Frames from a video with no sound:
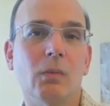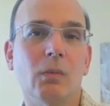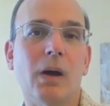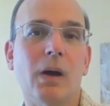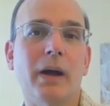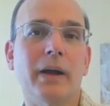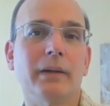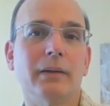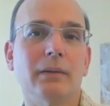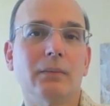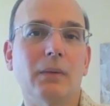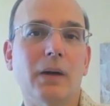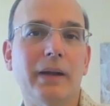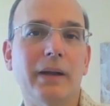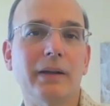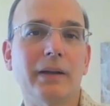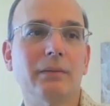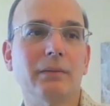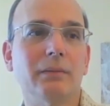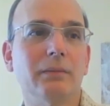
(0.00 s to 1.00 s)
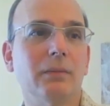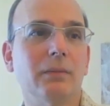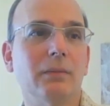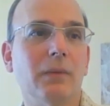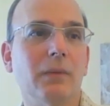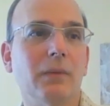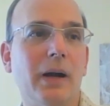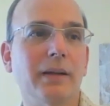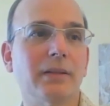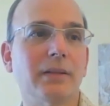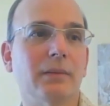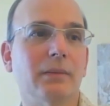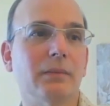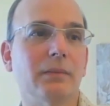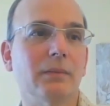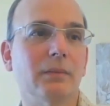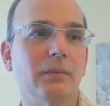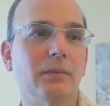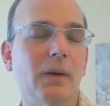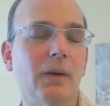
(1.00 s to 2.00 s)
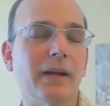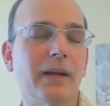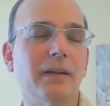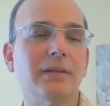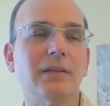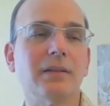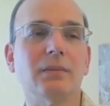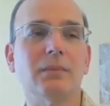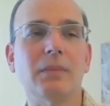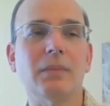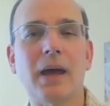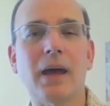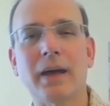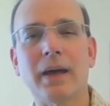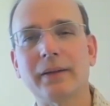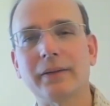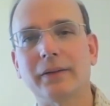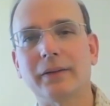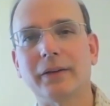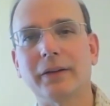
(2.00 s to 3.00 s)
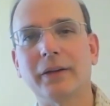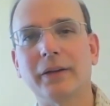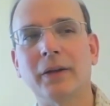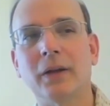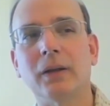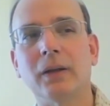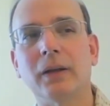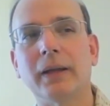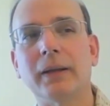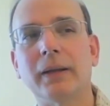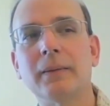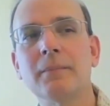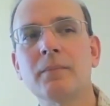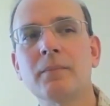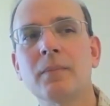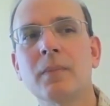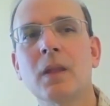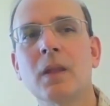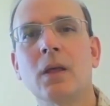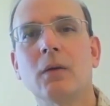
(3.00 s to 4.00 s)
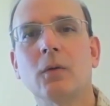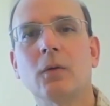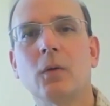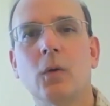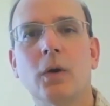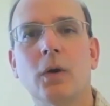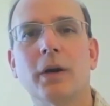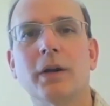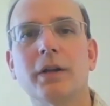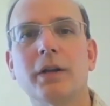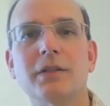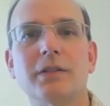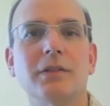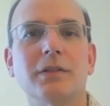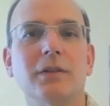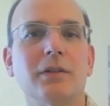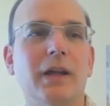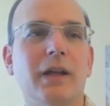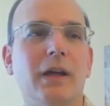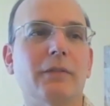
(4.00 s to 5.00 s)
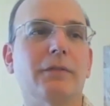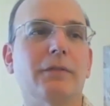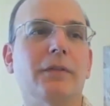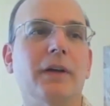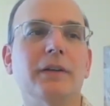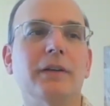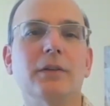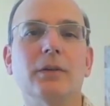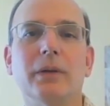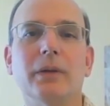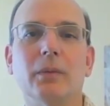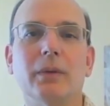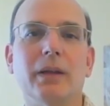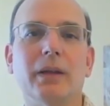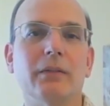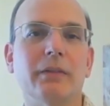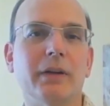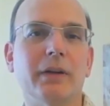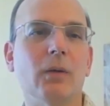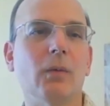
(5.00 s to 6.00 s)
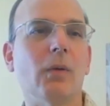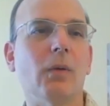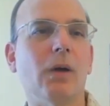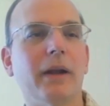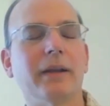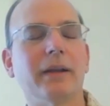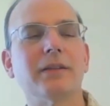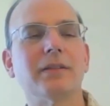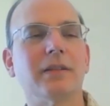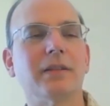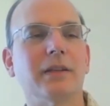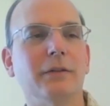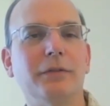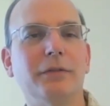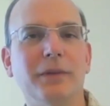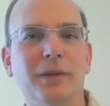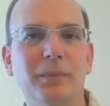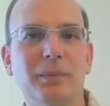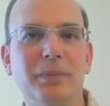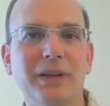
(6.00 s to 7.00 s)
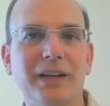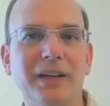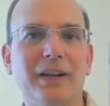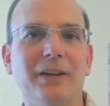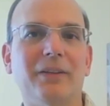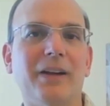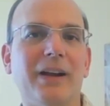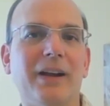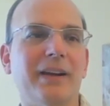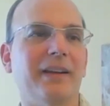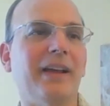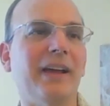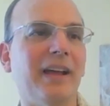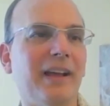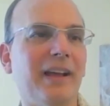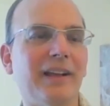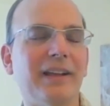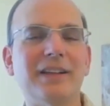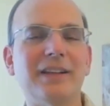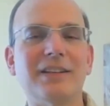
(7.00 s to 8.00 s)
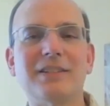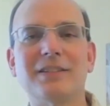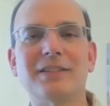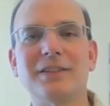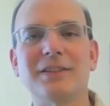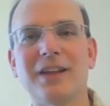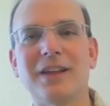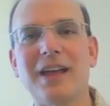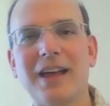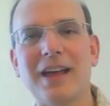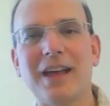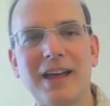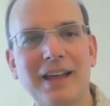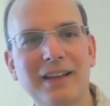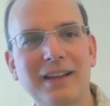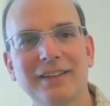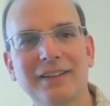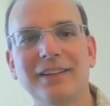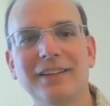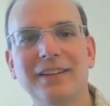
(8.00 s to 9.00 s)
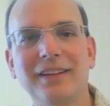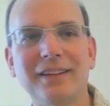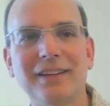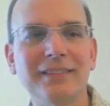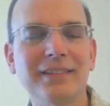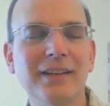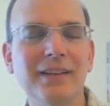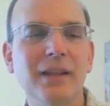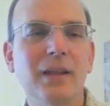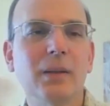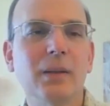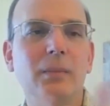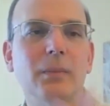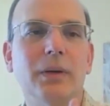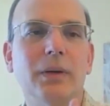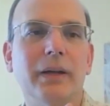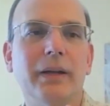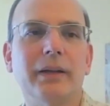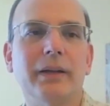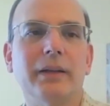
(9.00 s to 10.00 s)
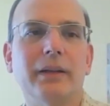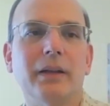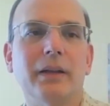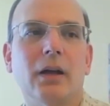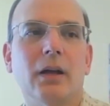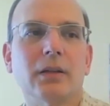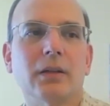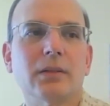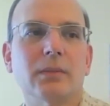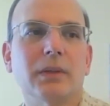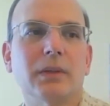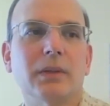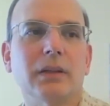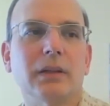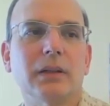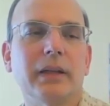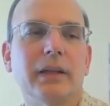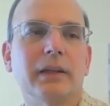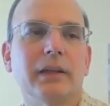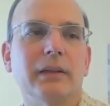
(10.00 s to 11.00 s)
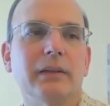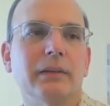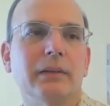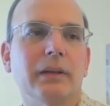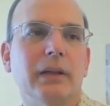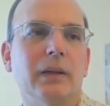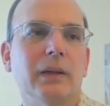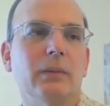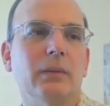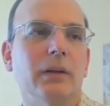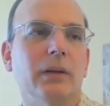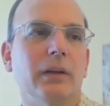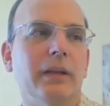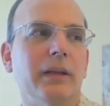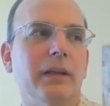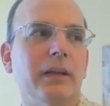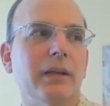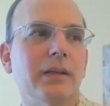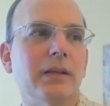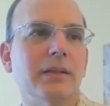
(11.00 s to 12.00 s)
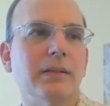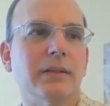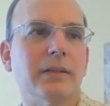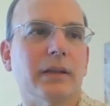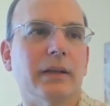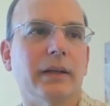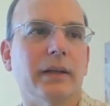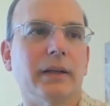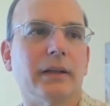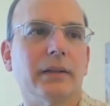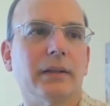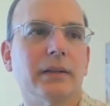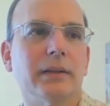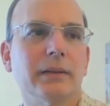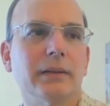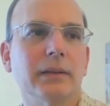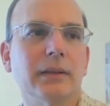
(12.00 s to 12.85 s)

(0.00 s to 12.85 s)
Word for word: why why why does it why does it matter? You know, like of course you can have fun doing whatever you want as an infinite being right hey let's uh, ah, yeah. but ultimately it really is like